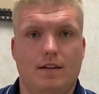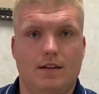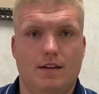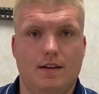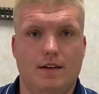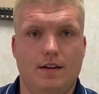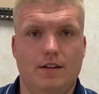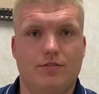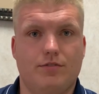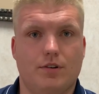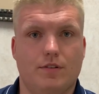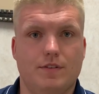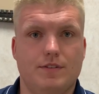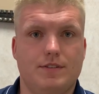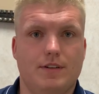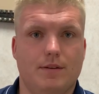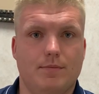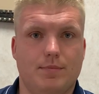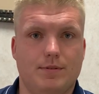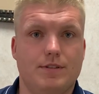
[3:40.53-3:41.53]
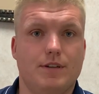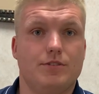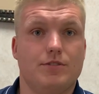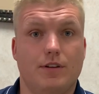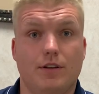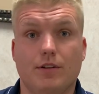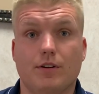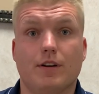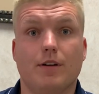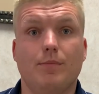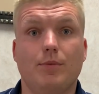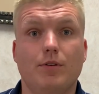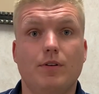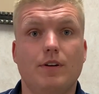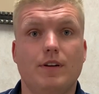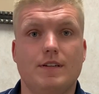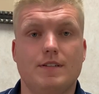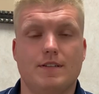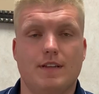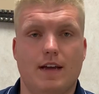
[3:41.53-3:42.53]
and servicing potentially other
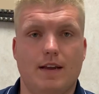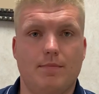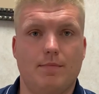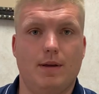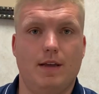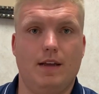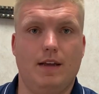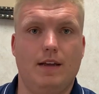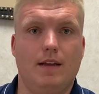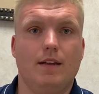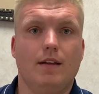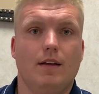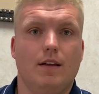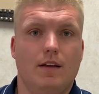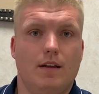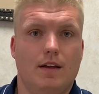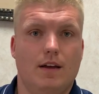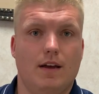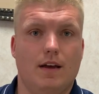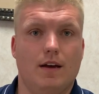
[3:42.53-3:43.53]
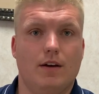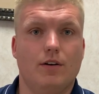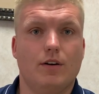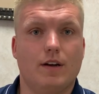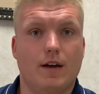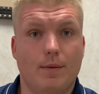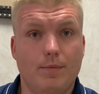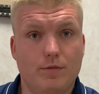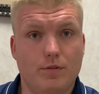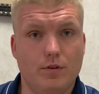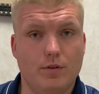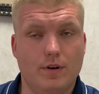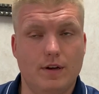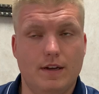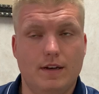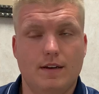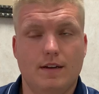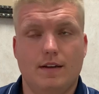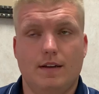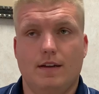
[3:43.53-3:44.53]
communities that may hook up to
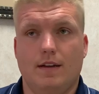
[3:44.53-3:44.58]
it.